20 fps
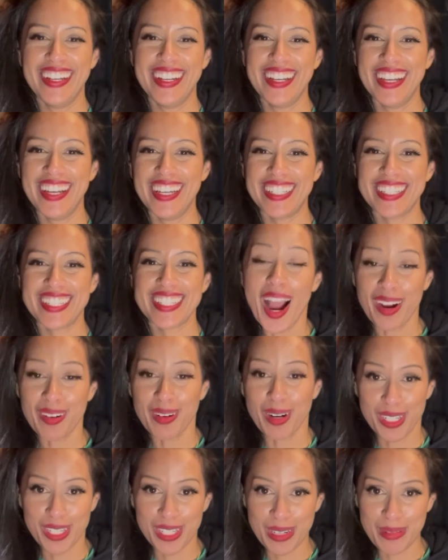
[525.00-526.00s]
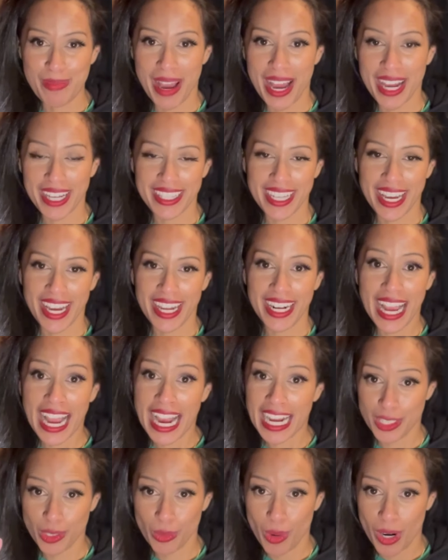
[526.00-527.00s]
and I watched it back then. I
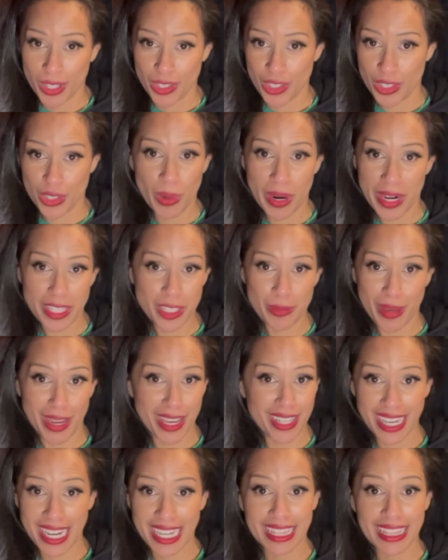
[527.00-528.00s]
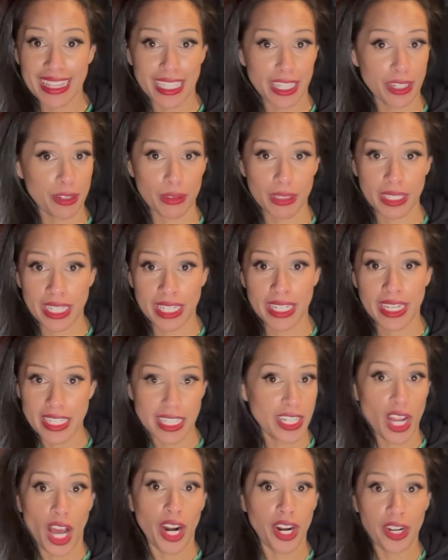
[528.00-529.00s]
had to watch it twice because I literally
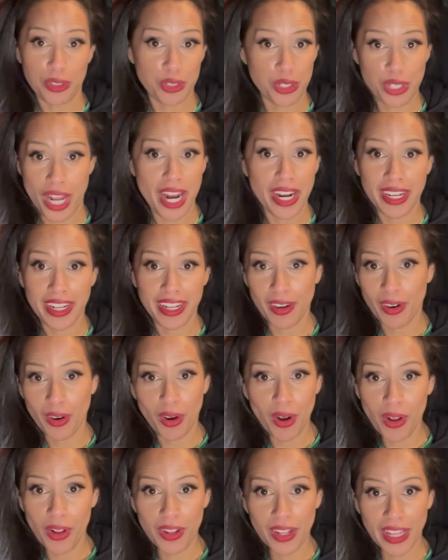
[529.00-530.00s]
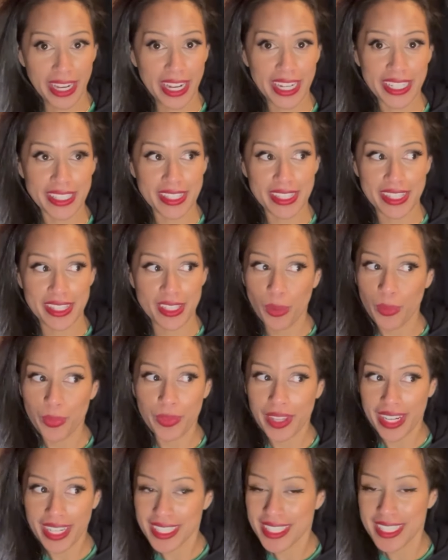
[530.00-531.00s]
did not understand it at all. Like I
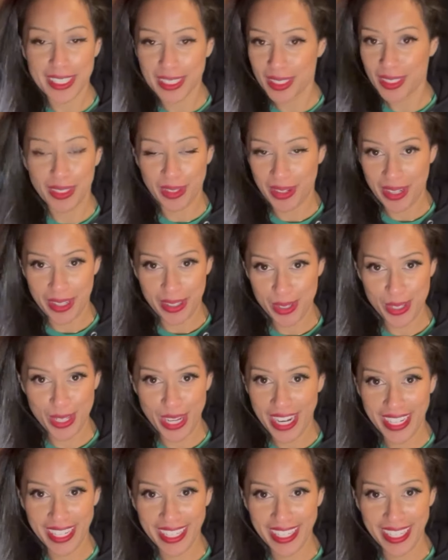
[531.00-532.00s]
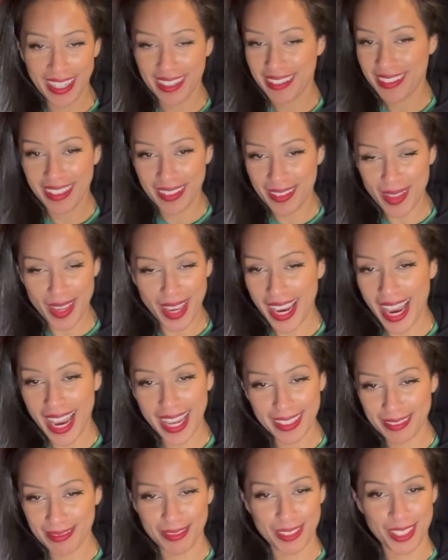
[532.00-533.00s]
still don't understand it. I was like, I
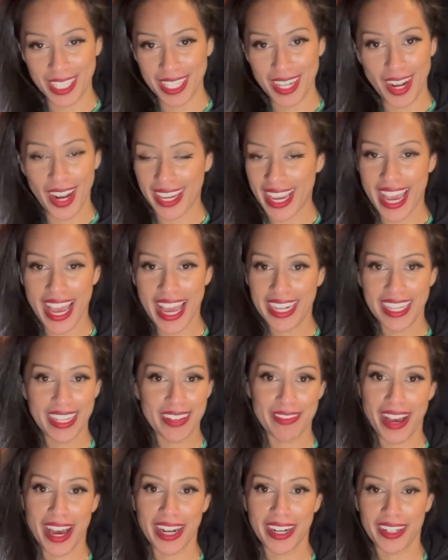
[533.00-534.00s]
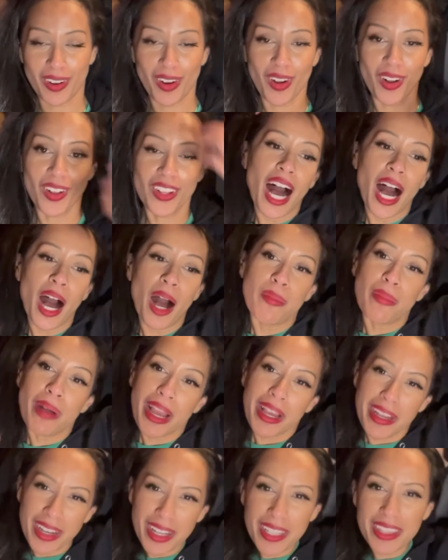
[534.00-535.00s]
did not get any of that at all.
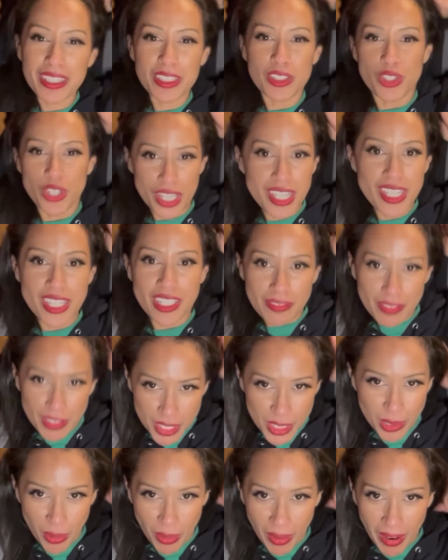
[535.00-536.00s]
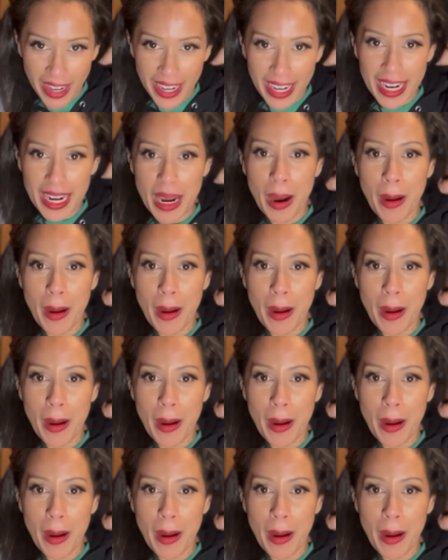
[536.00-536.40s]
I got the gist of the story,